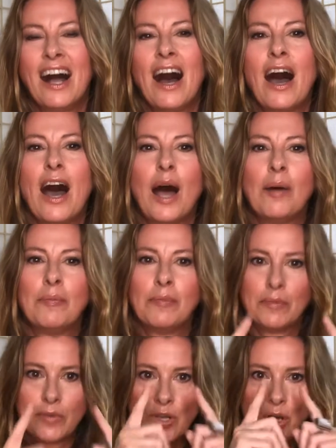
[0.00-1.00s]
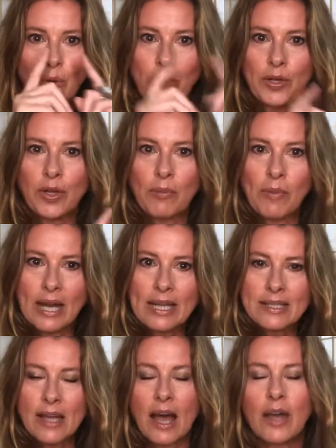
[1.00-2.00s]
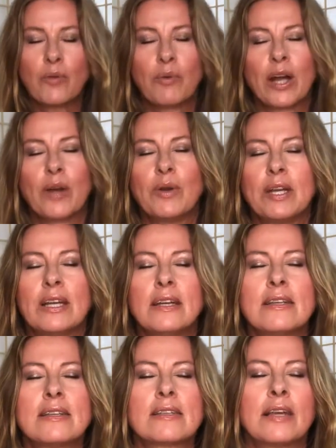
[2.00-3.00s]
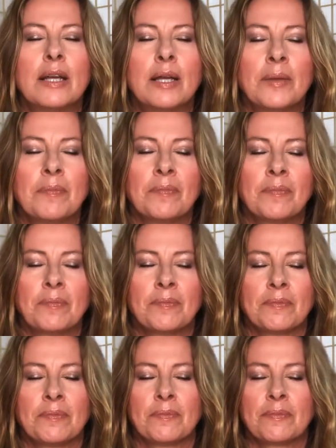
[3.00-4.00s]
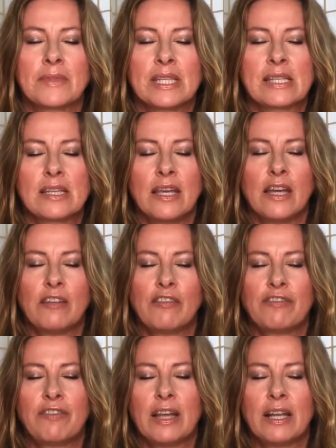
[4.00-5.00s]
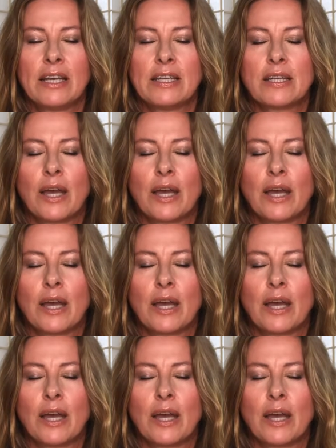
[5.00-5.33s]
Know in your mind's eye where it is. See it, feel it.